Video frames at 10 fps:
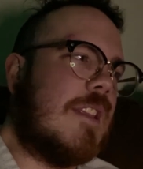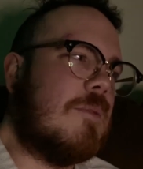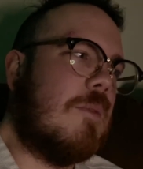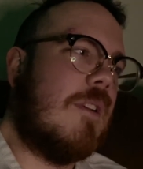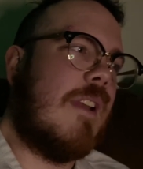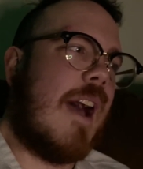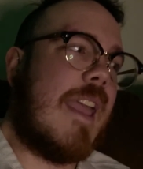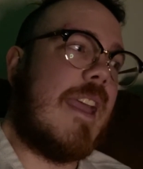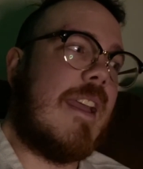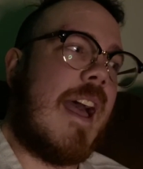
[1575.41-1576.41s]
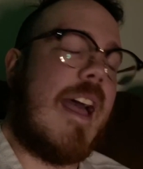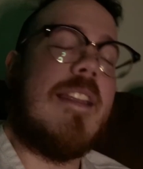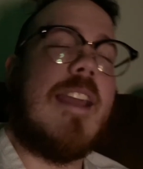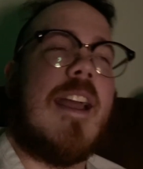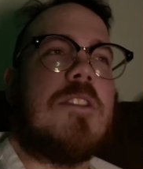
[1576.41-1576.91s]
This one I had
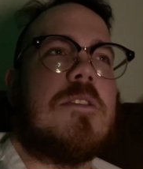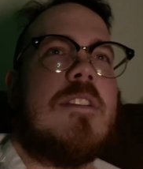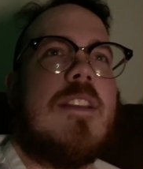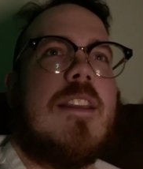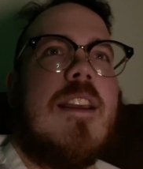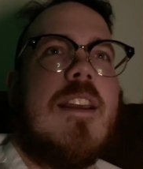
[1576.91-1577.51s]
to actually